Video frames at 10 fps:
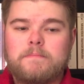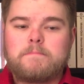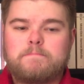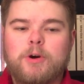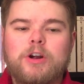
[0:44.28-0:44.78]

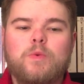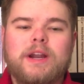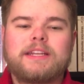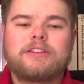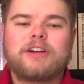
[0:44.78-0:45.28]
Burke
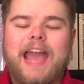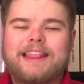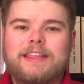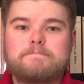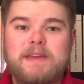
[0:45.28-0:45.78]
wanted to look
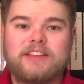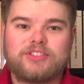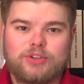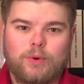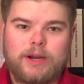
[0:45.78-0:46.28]
at the big
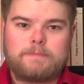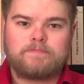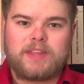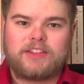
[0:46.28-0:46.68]
story